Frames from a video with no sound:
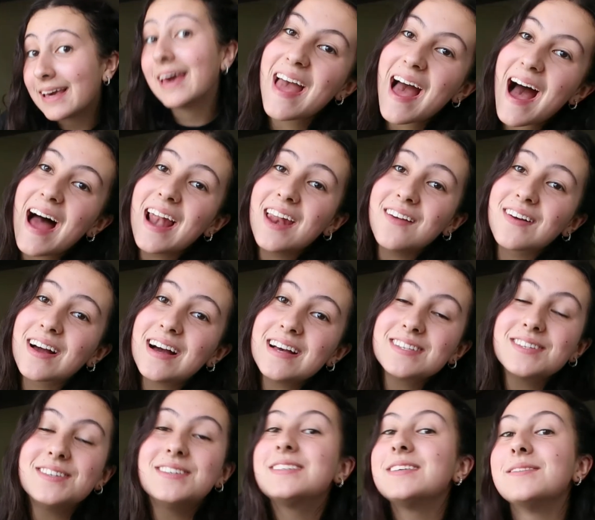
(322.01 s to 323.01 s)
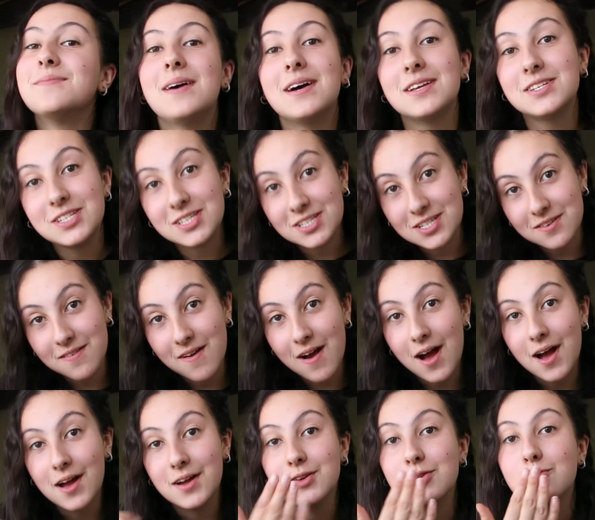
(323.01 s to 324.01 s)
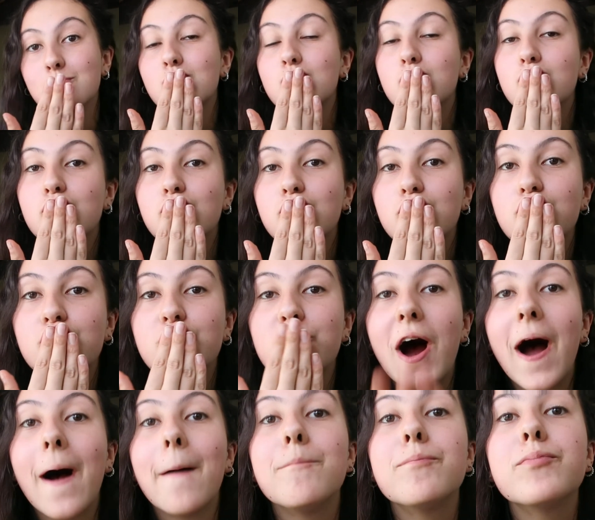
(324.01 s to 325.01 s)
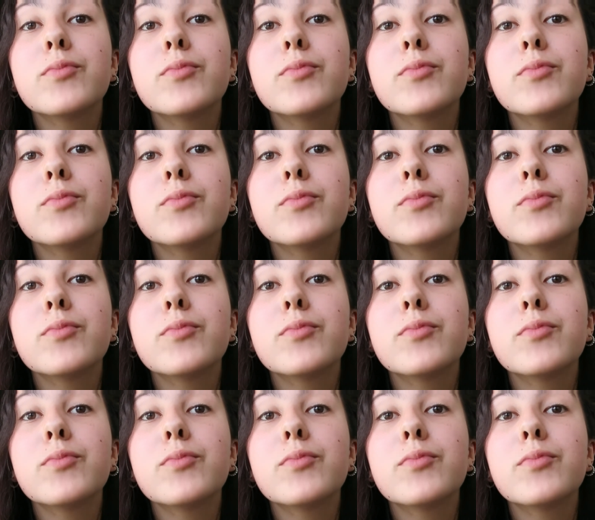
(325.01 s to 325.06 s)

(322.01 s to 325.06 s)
But yeah, I love you guys all so much. Ta-ra and mwah.